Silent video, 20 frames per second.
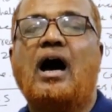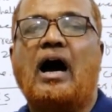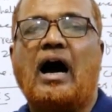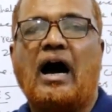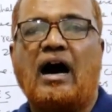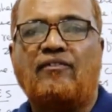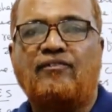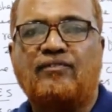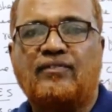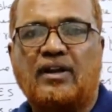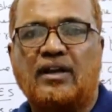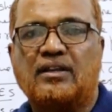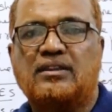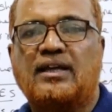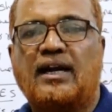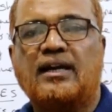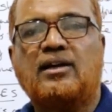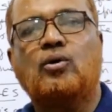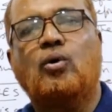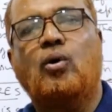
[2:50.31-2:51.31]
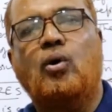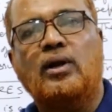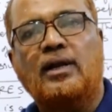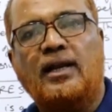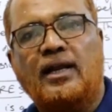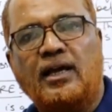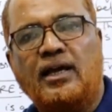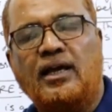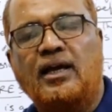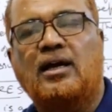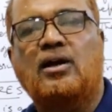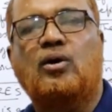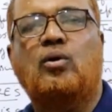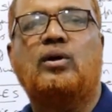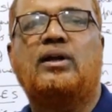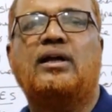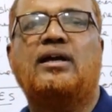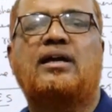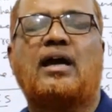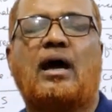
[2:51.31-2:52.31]
After that only
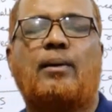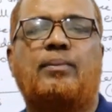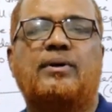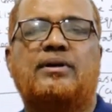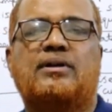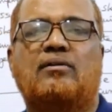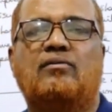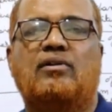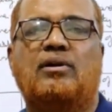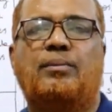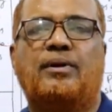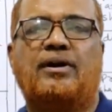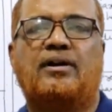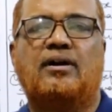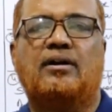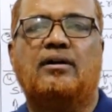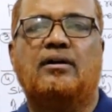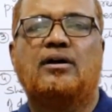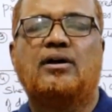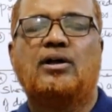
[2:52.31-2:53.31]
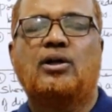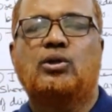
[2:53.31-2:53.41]
equity capital will be returned.